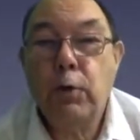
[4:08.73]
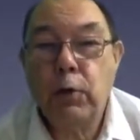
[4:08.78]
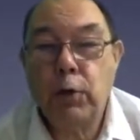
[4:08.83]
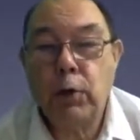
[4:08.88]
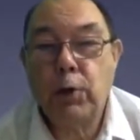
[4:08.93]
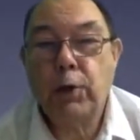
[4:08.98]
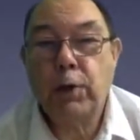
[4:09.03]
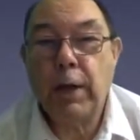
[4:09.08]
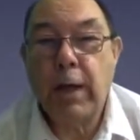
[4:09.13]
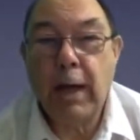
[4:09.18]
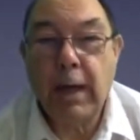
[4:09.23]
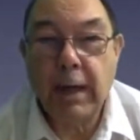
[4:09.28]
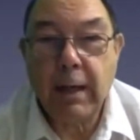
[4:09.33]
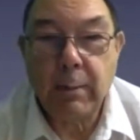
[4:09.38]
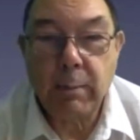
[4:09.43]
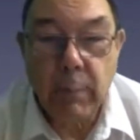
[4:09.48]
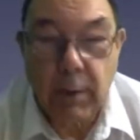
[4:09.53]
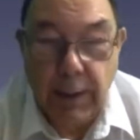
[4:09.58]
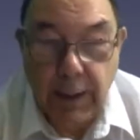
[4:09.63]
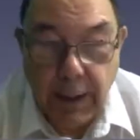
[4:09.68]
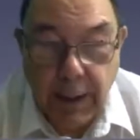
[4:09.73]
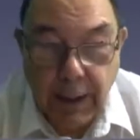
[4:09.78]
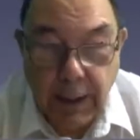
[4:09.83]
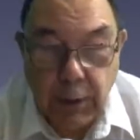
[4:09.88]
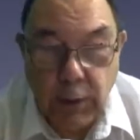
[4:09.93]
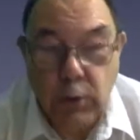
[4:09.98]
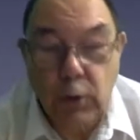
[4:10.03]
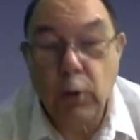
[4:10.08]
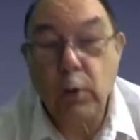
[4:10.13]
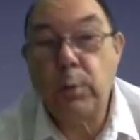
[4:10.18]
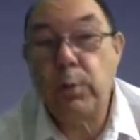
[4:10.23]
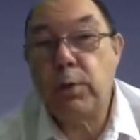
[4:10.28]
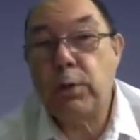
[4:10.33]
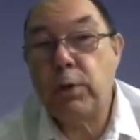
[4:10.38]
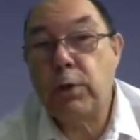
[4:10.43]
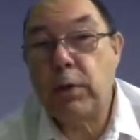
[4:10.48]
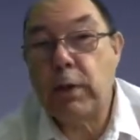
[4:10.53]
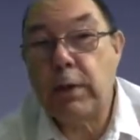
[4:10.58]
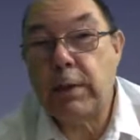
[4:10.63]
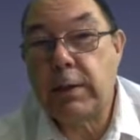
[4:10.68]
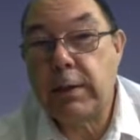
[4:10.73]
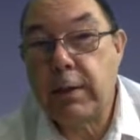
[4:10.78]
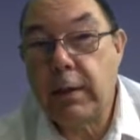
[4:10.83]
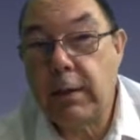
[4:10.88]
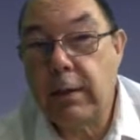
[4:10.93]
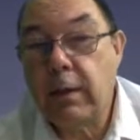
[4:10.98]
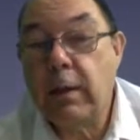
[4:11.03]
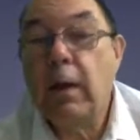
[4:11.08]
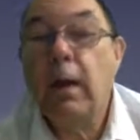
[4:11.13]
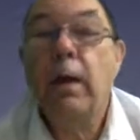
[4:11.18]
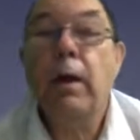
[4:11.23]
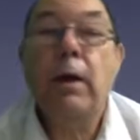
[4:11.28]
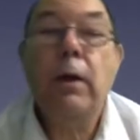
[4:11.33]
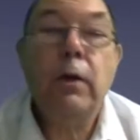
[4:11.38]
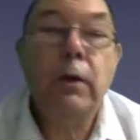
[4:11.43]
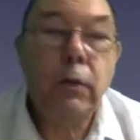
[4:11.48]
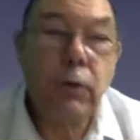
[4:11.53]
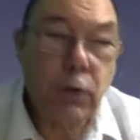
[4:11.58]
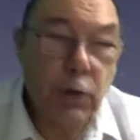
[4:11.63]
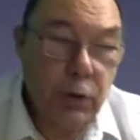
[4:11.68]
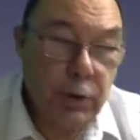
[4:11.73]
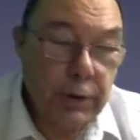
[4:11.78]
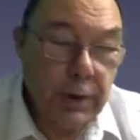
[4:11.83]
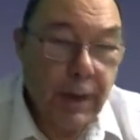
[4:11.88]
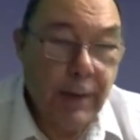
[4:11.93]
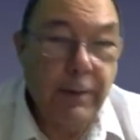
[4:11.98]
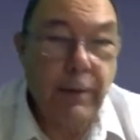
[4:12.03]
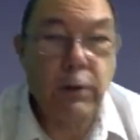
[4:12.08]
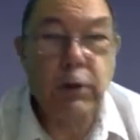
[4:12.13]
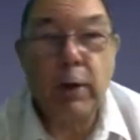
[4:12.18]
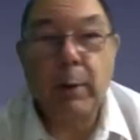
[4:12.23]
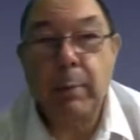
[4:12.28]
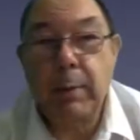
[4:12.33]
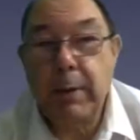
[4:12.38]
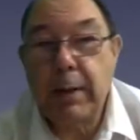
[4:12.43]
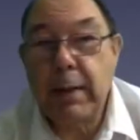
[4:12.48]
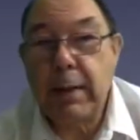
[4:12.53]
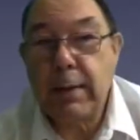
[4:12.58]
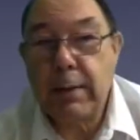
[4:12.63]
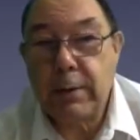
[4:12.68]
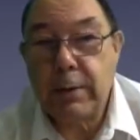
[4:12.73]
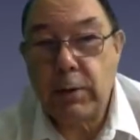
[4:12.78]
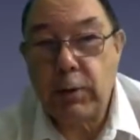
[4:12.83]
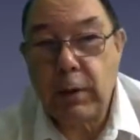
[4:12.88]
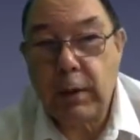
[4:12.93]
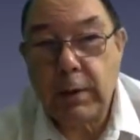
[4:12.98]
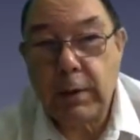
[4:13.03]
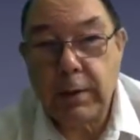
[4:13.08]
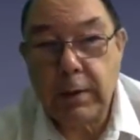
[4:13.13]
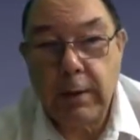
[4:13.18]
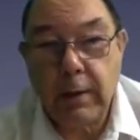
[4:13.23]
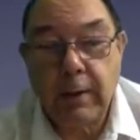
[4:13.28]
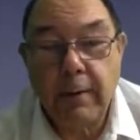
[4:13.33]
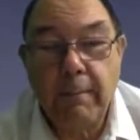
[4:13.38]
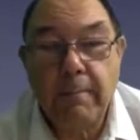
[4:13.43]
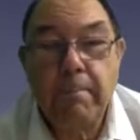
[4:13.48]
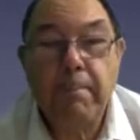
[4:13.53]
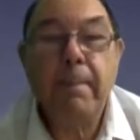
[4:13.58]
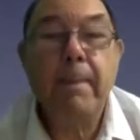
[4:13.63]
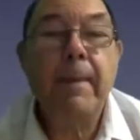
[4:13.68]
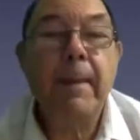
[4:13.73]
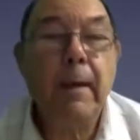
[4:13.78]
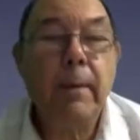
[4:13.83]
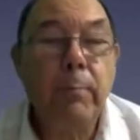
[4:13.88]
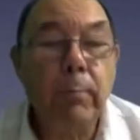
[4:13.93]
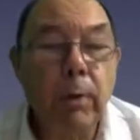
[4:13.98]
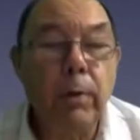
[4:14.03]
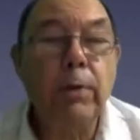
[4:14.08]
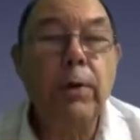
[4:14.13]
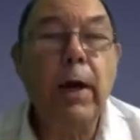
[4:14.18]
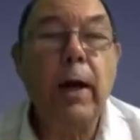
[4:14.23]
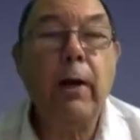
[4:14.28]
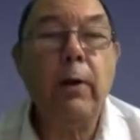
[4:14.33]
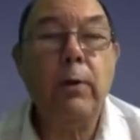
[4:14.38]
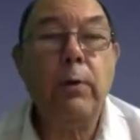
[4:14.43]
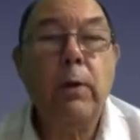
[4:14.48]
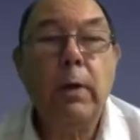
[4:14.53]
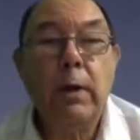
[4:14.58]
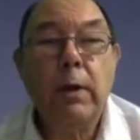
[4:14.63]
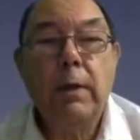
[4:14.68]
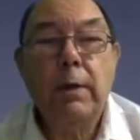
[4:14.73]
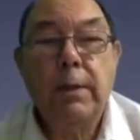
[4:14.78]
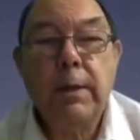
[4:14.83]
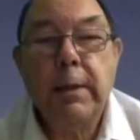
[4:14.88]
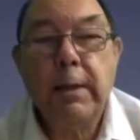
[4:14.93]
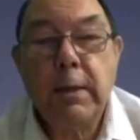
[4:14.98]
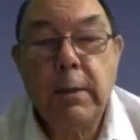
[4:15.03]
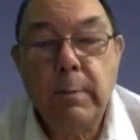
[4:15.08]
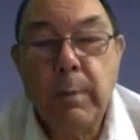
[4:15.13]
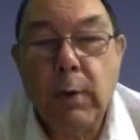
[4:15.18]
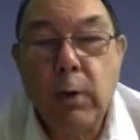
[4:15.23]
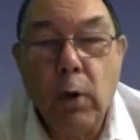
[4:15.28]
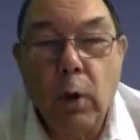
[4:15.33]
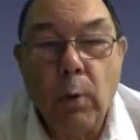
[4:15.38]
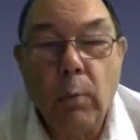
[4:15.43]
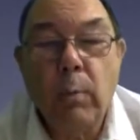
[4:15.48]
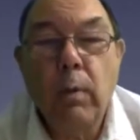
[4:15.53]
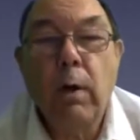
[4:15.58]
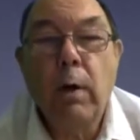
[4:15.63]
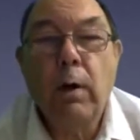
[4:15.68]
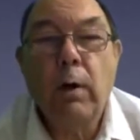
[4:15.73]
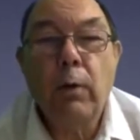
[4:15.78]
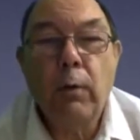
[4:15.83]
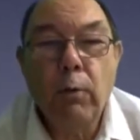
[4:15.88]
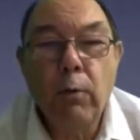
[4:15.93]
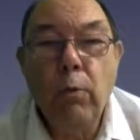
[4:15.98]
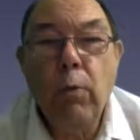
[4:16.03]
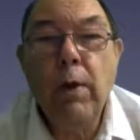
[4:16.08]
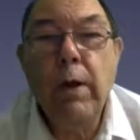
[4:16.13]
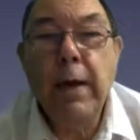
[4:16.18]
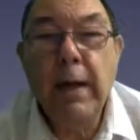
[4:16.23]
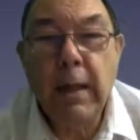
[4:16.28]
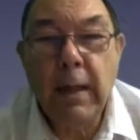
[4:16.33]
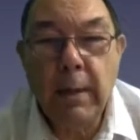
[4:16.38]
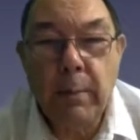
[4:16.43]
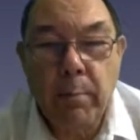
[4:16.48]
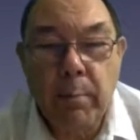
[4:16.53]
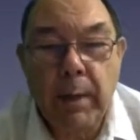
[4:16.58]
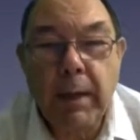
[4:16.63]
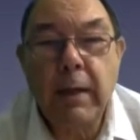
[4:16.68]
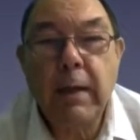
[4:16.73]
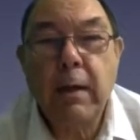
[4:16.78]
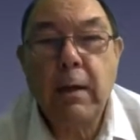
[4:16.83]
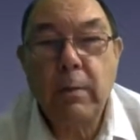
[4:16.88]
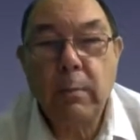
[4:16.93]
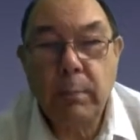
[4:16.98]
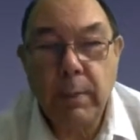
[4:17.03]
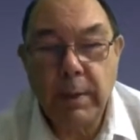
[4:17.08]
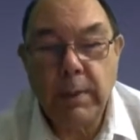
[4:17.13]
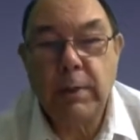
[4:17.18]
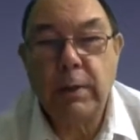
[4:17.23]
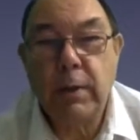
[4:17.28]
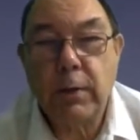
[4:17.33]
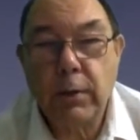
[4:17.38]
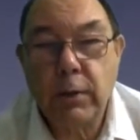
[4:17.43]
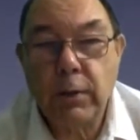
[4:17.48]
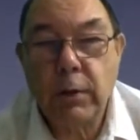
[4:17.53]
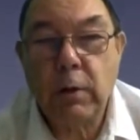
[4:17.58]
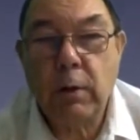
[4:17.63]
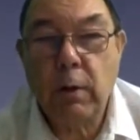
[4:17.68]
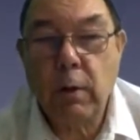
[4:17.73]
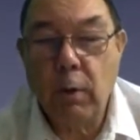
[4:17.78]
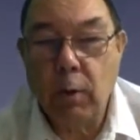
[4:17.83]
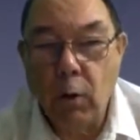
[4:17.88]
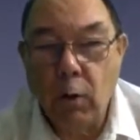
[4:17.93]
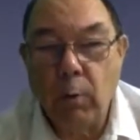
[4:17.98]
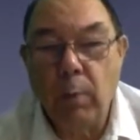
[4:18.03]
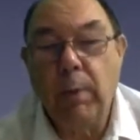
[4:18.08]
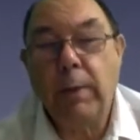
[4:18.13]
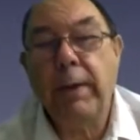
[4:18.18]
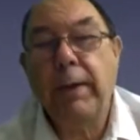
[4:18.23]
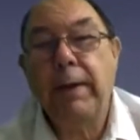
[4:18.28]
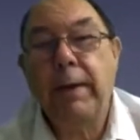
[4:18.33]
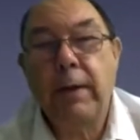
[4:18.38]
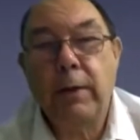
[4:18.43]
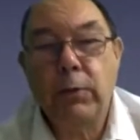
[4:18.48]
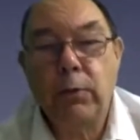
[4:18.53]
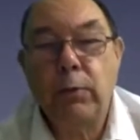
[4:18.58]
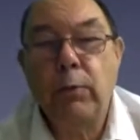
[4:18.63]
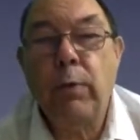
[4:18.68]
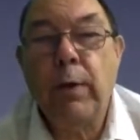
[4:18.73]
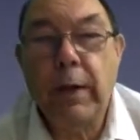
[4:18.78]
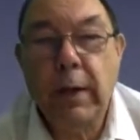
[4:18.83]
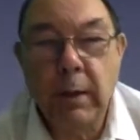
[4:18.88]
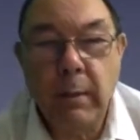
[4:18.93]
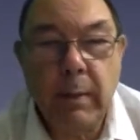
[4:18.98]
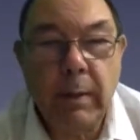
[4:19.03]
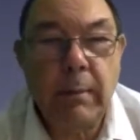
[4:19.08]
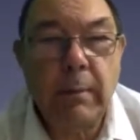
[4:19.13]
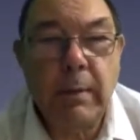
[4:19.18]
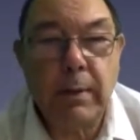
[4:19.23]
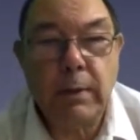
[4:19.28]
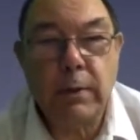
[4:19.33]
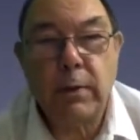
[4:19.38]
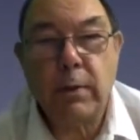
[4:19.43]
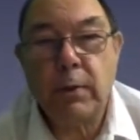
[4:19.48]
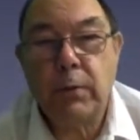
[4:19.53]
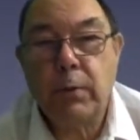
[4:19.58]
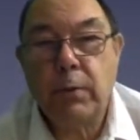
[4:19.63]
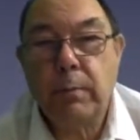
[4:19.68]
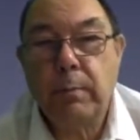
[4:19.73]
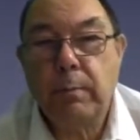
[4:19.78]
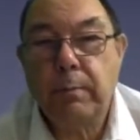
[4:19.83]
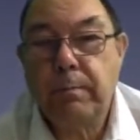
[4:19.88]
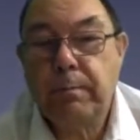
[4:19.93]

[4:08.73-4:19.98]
Just like Matthias Koop suggested, just like the Japanese suggested. But now this has become really big business. Globally, it's really big business.